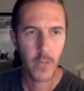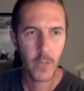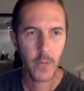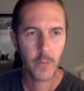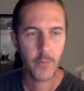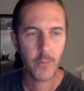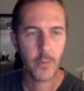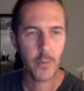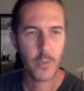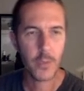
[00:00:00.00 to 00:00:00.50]

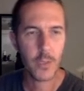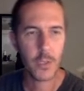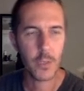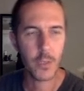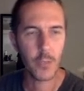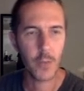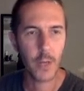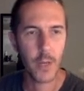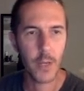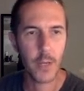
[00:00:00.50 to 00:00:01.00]
First, on the
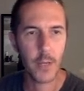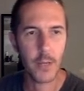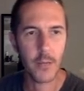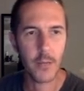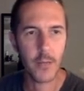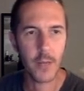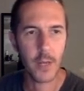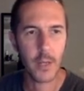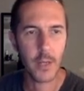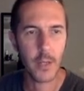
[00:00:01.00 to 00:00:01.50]
right-hand
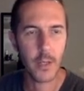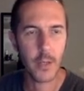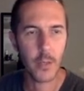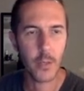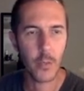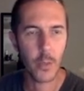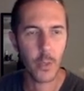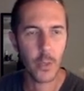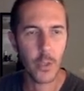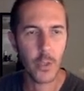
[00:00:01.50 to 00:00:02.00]
side of the
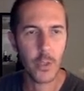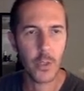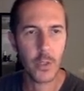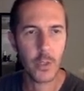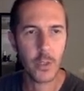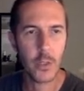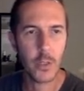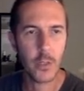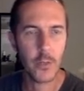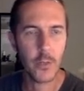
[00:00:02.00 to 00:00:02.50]

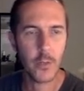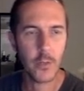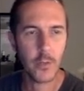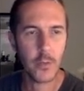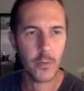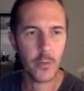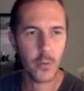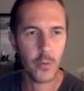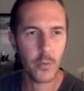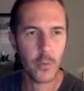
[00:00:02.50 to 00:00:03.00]
equation, let's
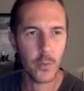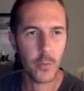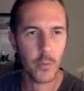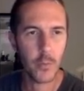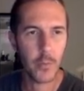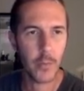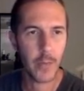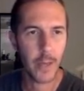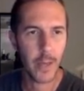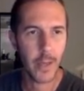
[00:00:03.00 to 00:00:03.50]
distribute
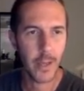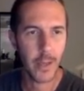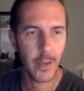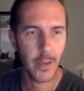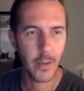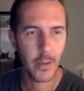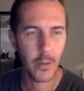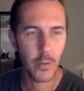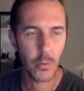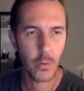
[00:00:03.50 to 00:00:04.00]

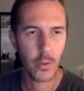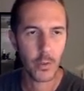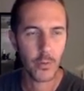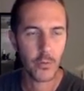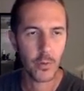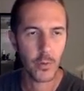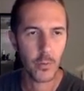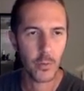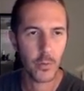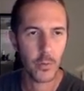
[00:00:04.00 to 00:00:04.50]

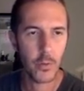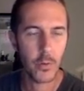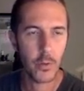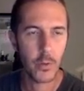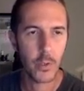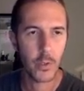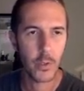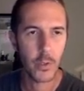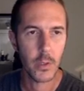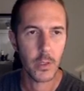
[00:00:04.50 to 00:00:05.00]

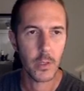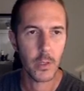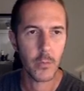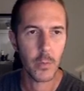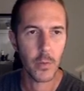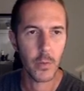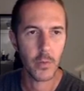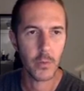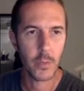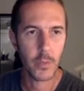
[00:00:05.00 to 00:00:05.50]
the
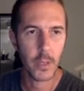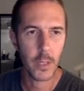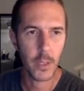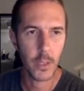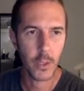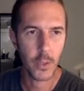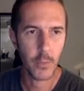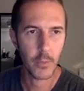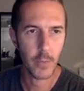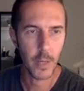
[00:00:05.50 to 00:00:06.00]

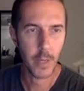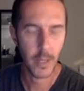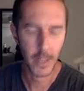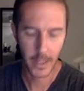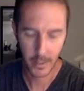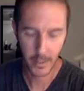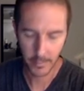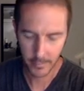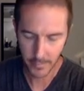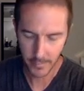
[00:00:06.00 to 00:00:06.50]
multiplication by
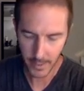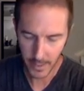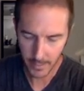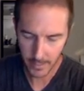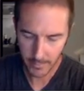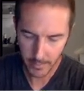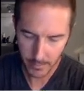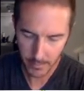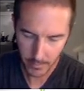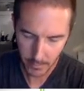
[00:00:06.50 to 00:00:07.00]

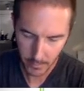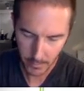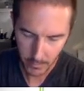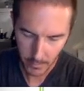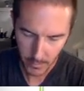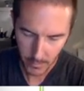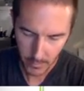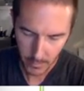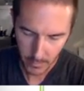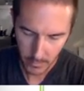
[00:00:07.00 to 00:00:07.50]
-5.
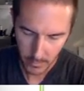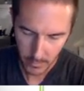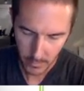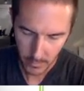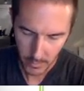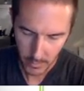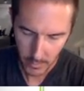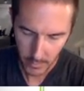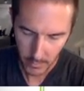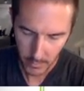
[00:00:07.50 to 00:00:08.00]

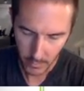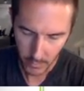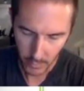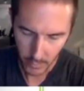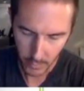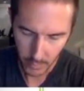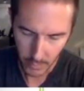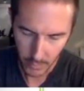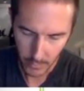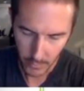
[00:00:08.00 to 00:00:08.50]
So I'll
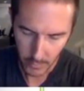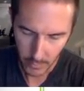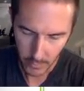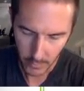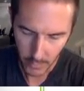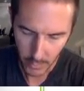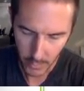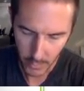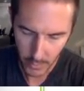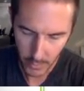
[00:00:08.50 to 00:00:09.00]
put a little
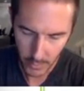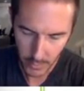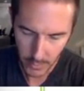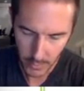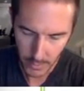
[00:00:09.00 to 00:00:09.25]
note here,